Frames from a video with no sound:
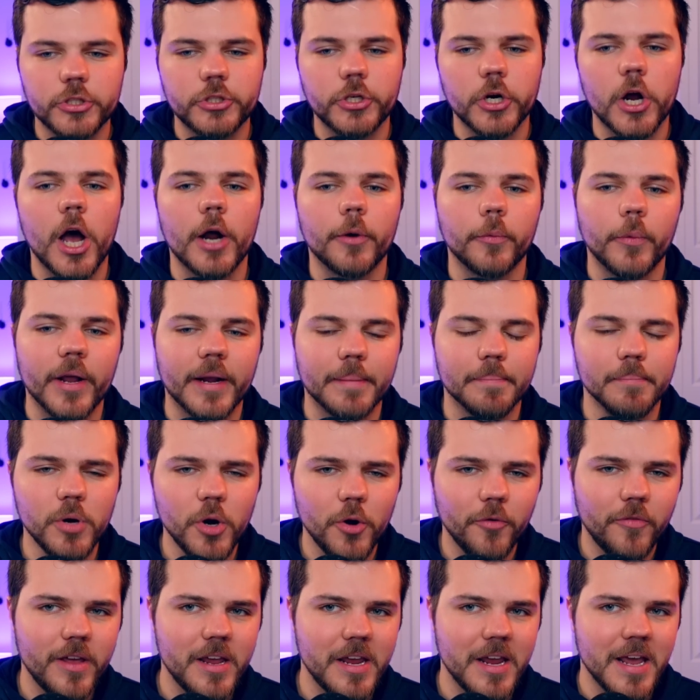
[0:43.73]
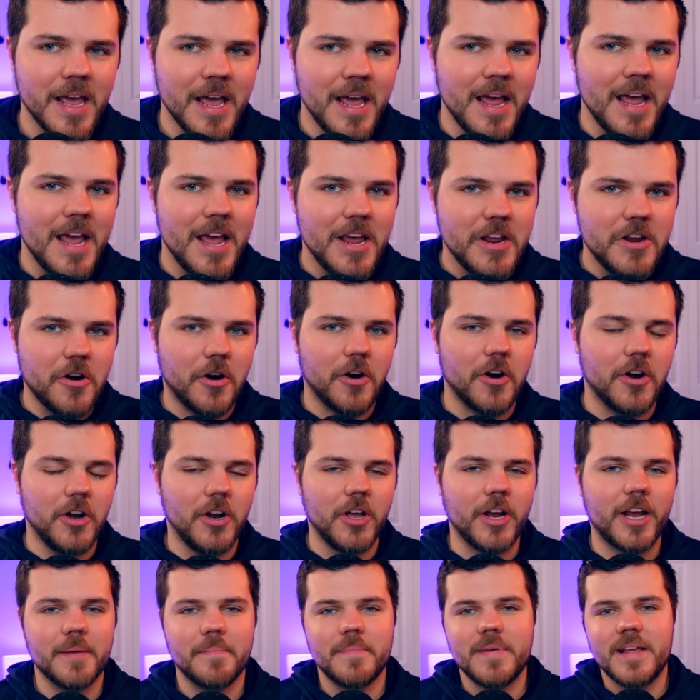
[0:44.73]
John Wick movie, you're going to
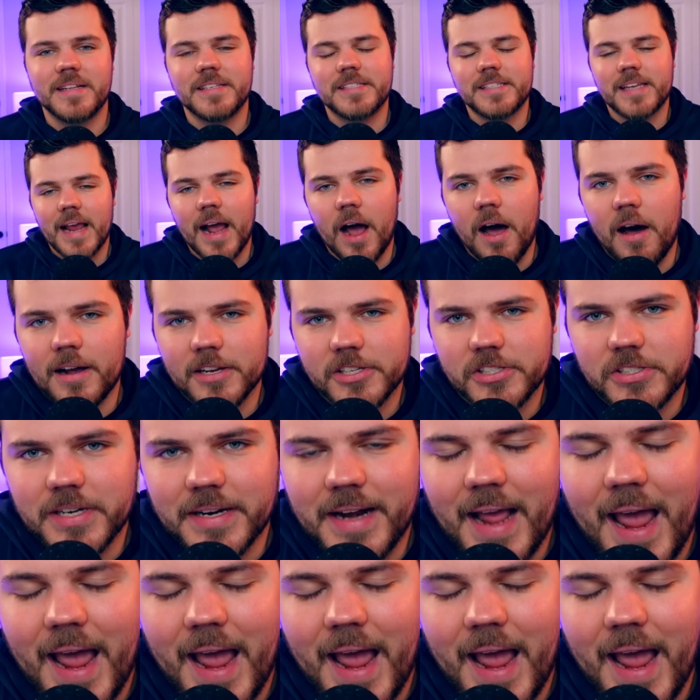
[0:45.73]
look at me and say, Austin,